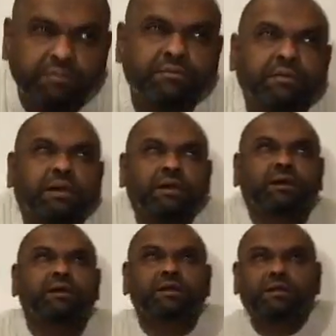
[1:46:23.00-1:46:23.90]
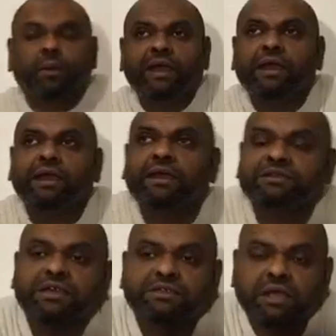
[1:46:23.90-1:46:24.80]
the way
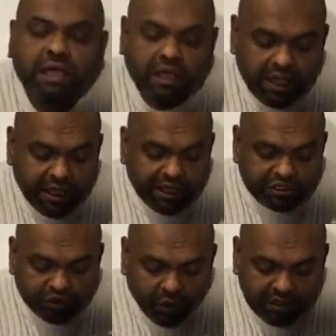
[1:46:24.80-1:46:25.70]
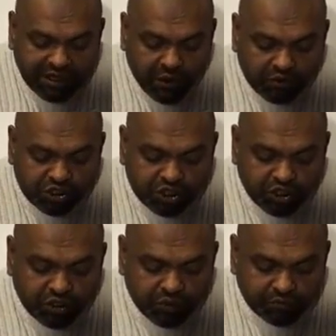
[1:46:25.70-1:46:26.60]
it is it's all down
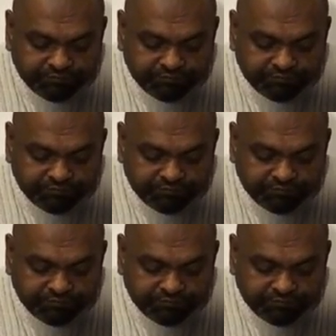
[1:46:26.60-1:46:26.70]
to